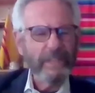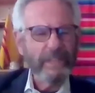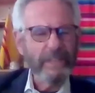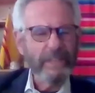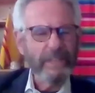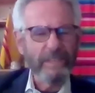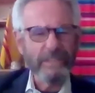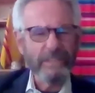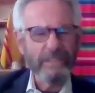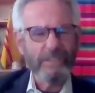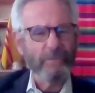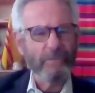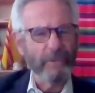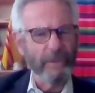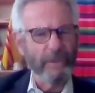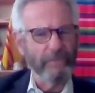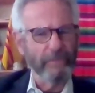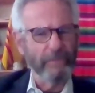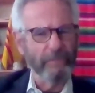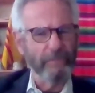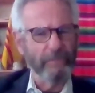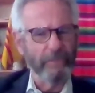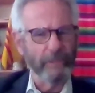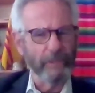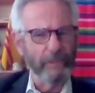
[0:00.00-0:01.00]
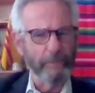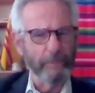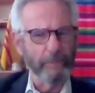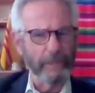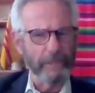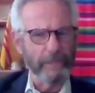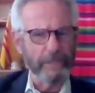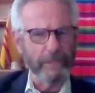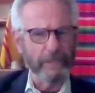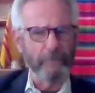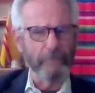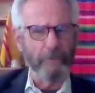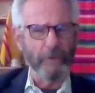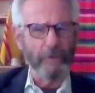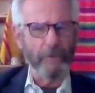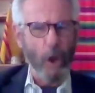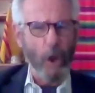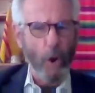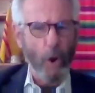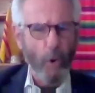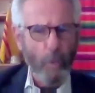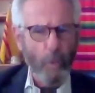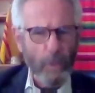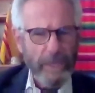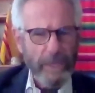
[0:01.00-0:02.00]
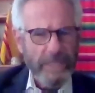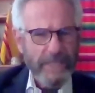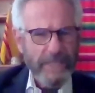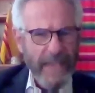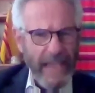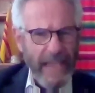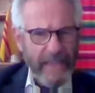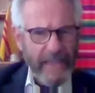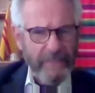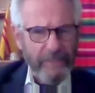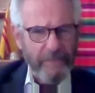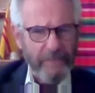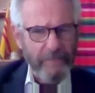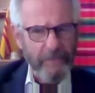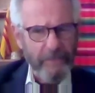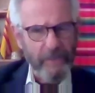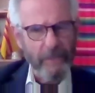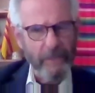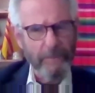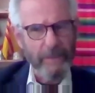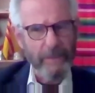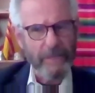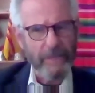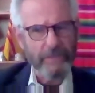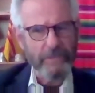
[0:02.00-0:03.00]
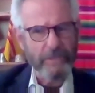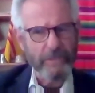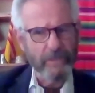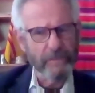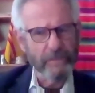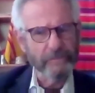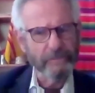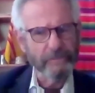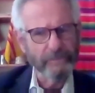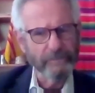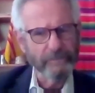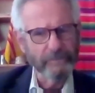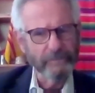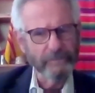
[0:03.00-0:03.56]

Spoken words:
the history of the filibuster? Have we always had the filibuster?